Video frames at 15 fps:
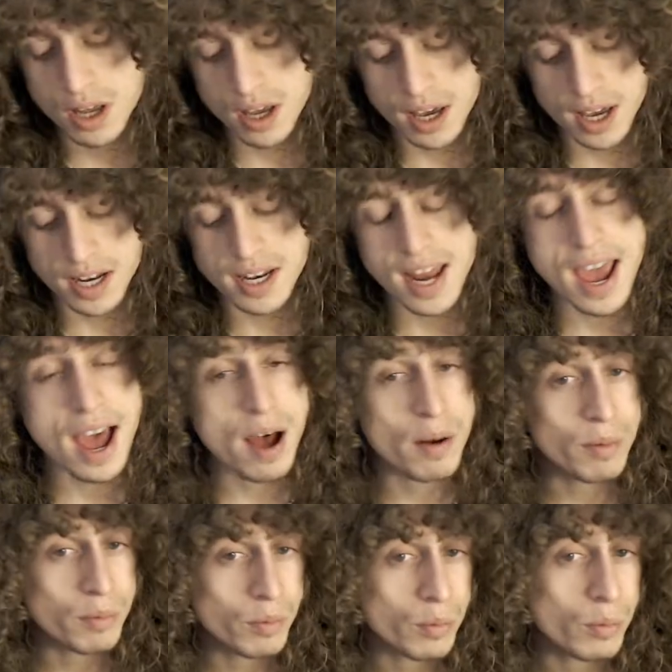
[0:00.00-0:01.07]
And now
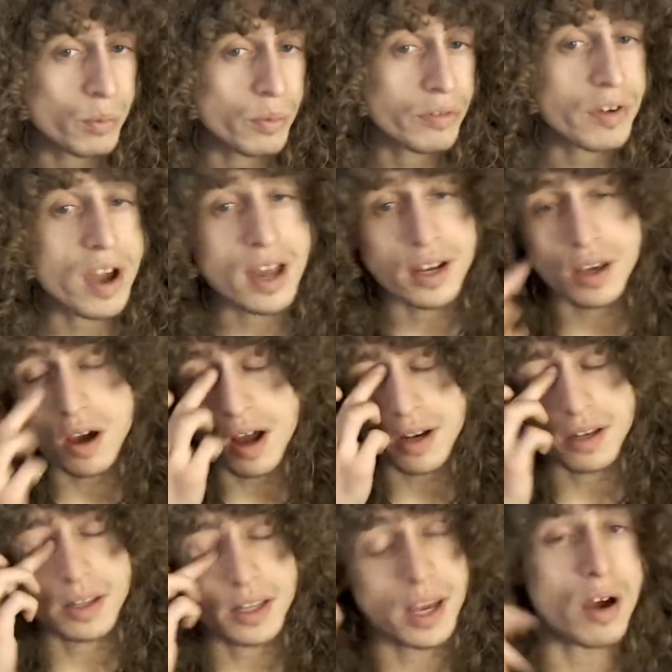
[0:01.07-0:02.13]
we've kind of gotten
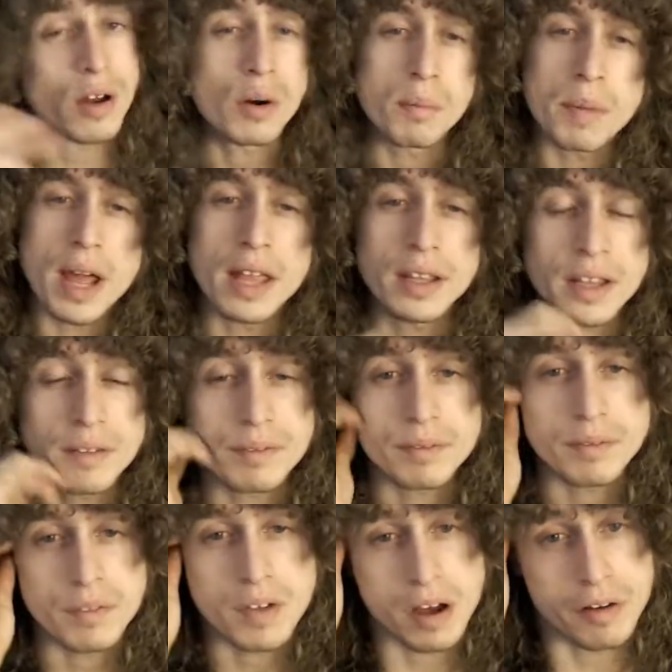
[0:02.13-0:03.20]
the underbelly
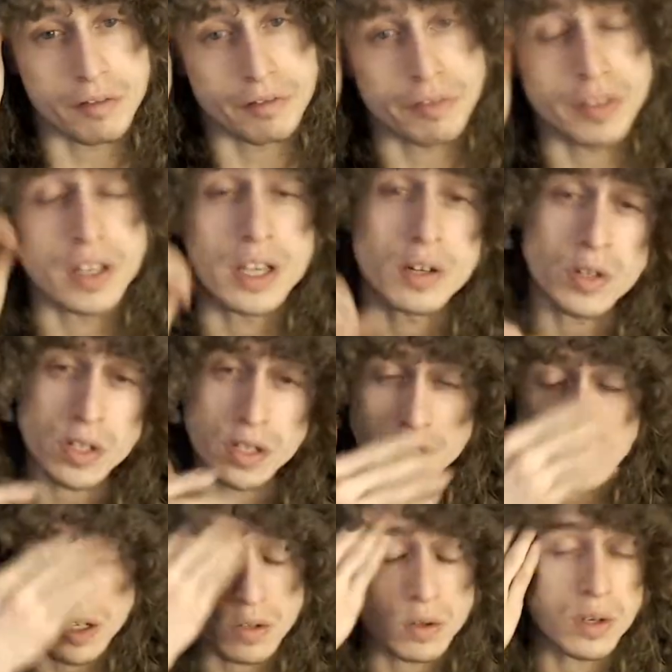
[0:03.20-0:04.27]
of this
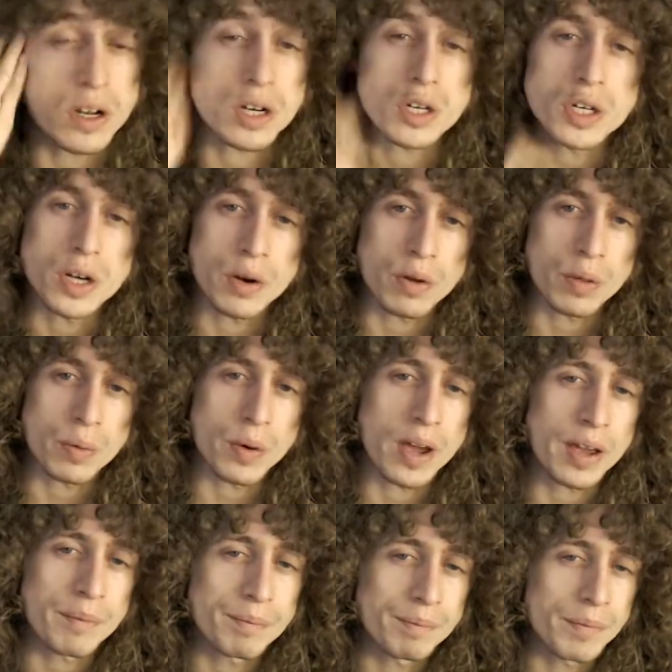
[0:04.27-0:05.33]
introduction out of the way.
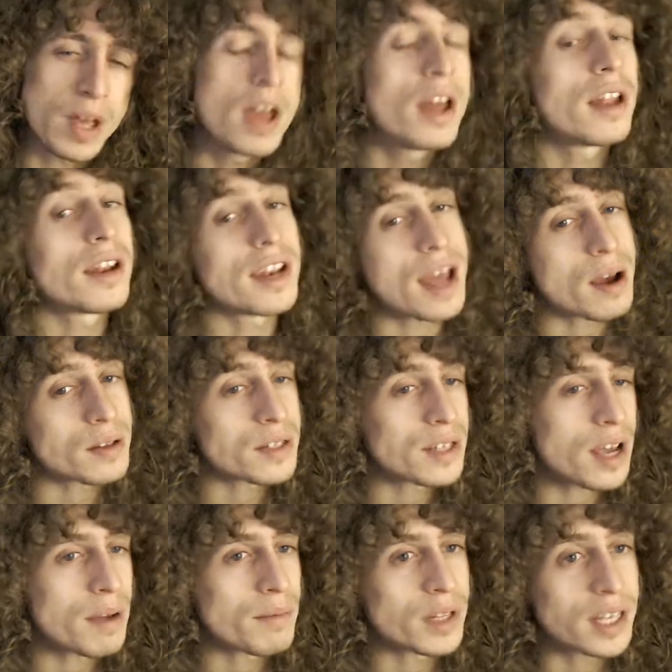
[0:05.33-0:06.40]
Now it's
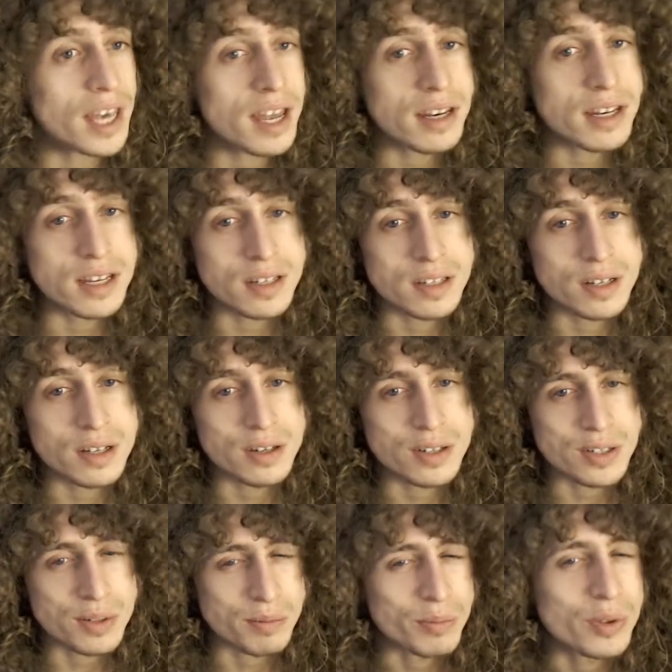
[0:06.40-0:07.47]
time to get into
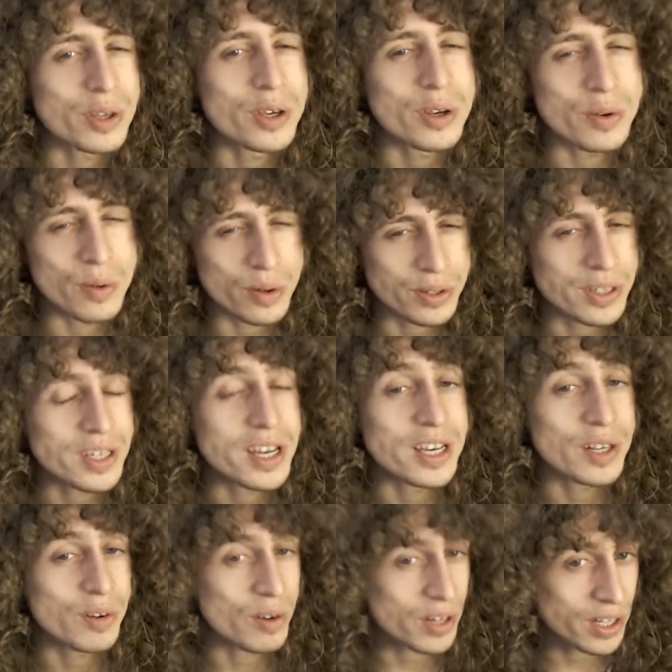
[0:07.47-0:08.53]
some good old
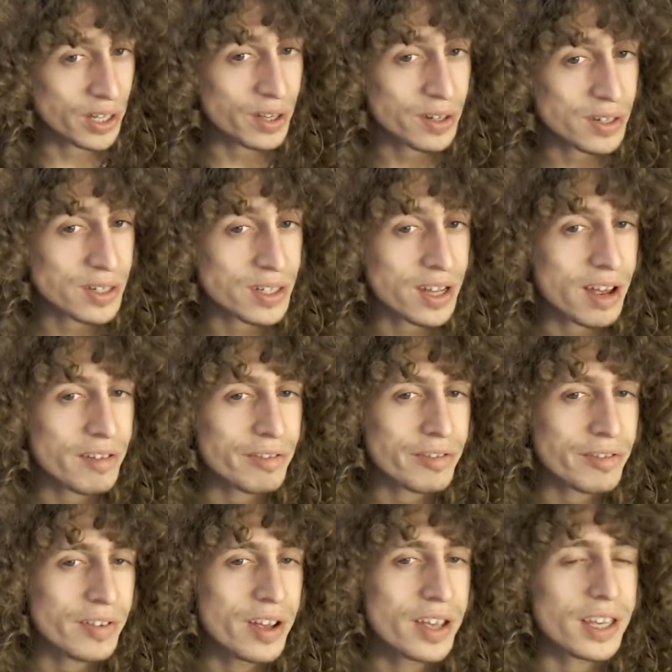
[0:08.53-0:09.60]
nitty-gritty good stuff,
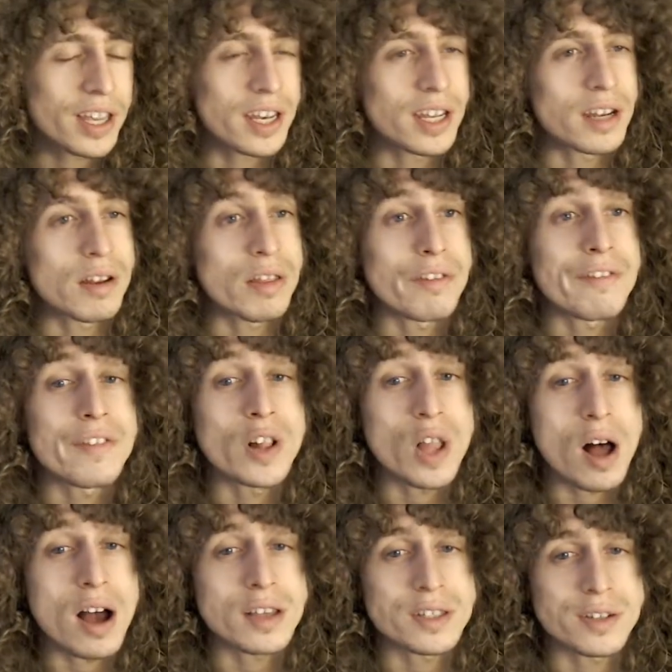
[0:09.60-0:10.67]
getting into the
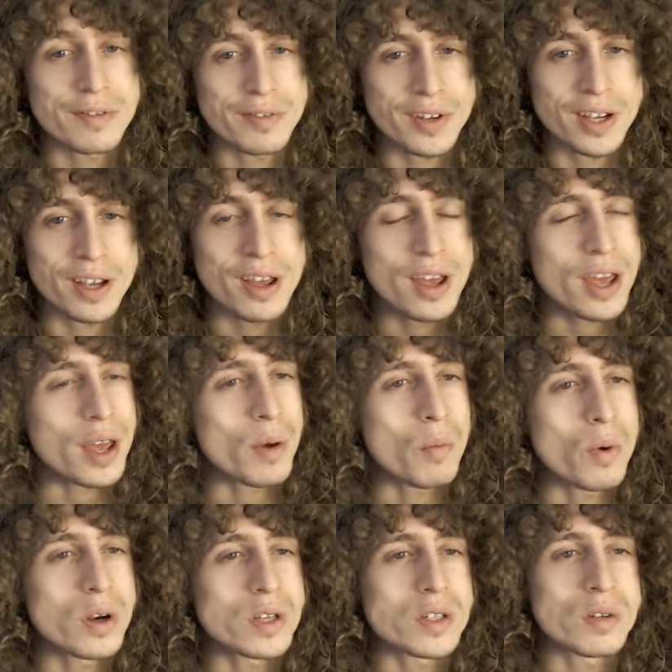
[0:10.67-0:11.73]
philosophy and
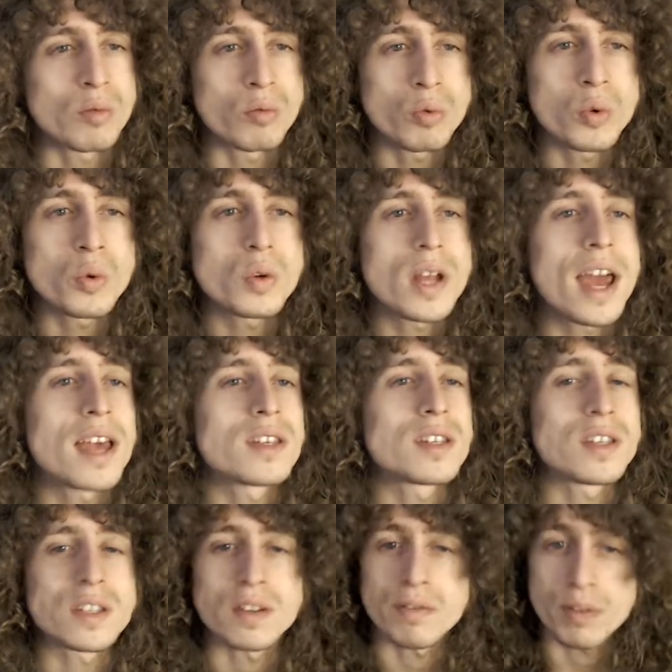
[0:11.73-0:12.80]
what is the root
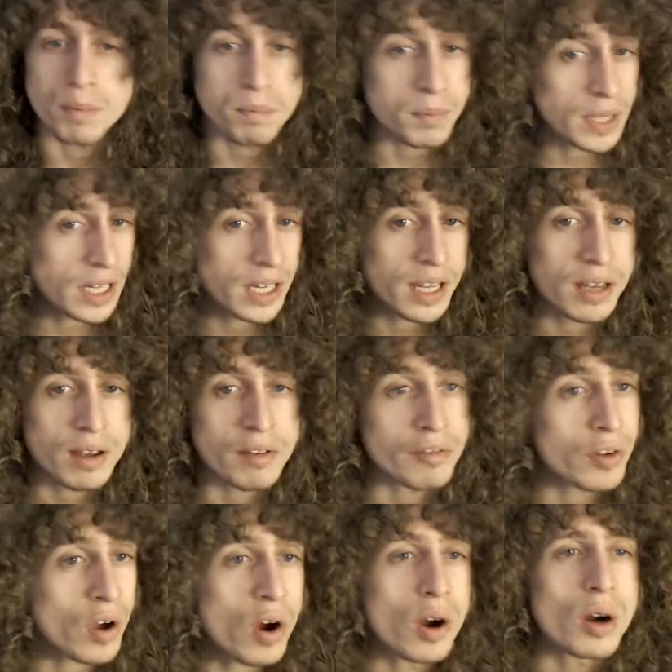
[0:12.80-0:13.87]
essence of the meaning of
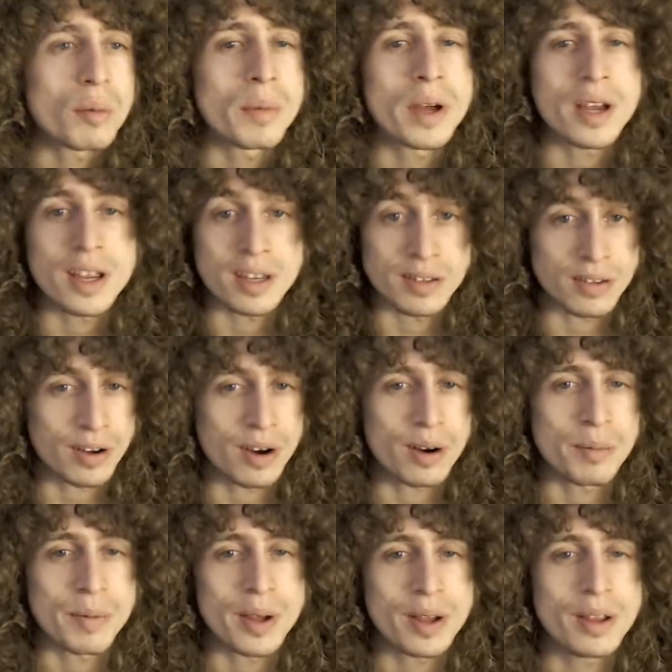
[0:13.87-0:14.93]
karma and
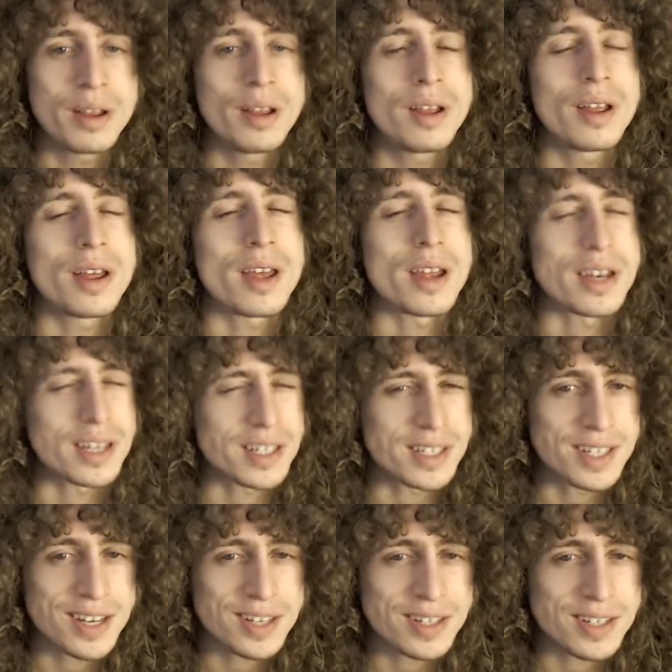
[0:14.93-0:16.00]
dharma and
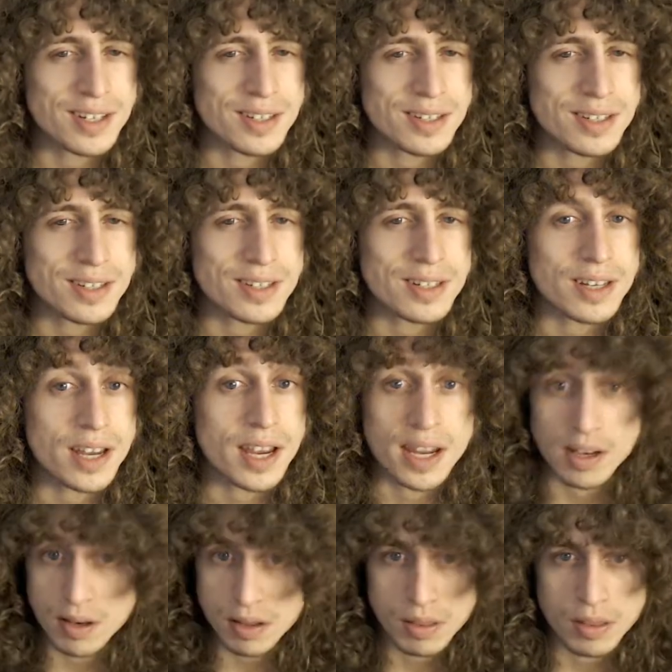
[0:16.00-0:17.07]
existence
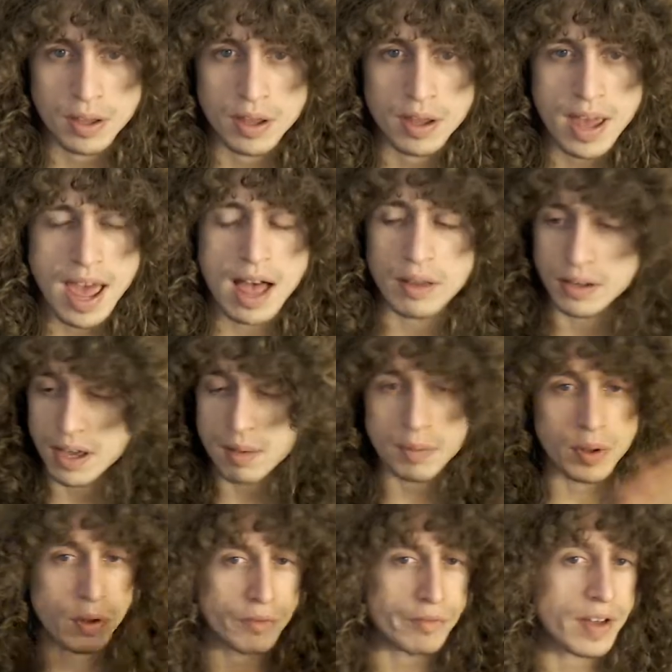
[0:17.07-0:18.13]
and the
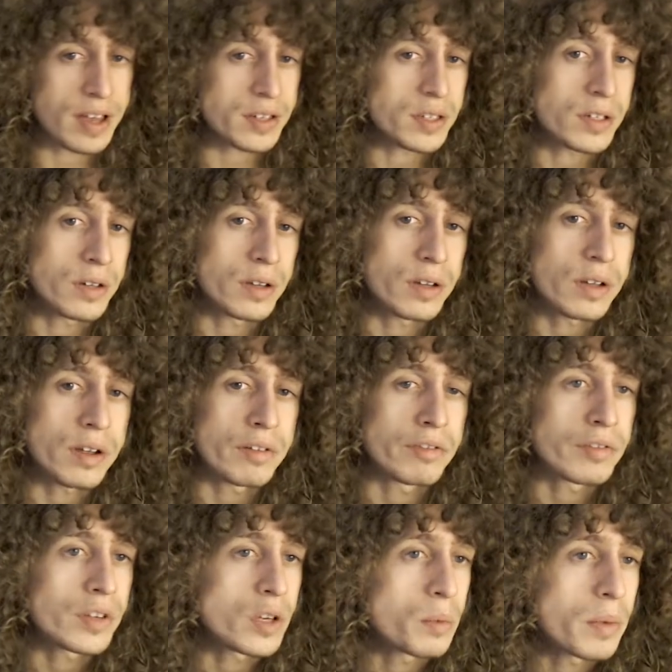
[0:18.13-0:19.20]
alchemical vessel of
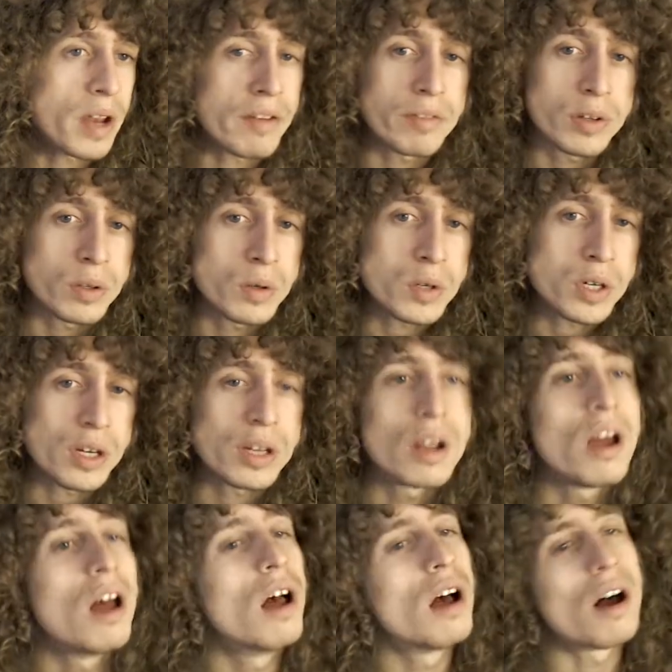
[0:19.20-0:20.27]
human evolution,
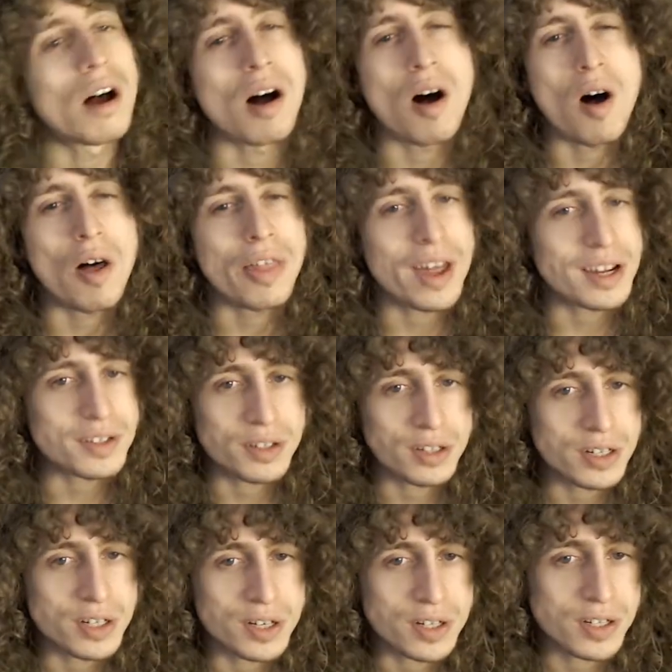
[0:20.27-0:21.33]
all that
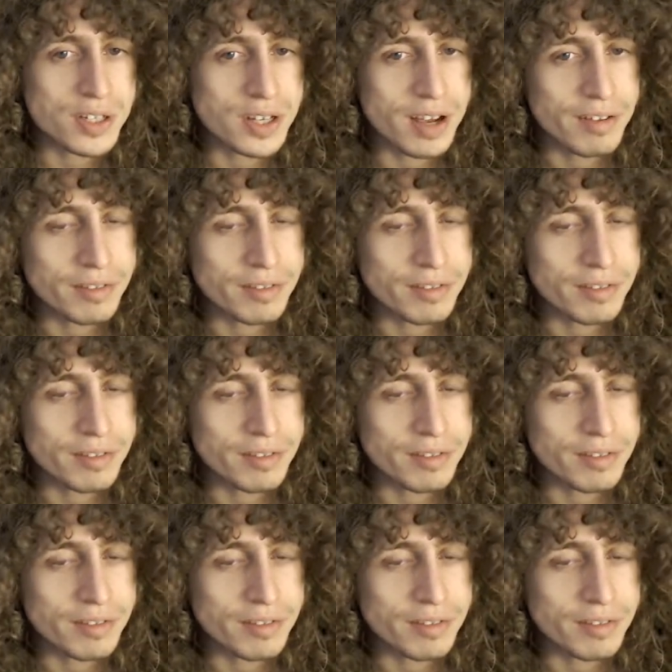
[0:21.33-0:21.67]
delicious stuff.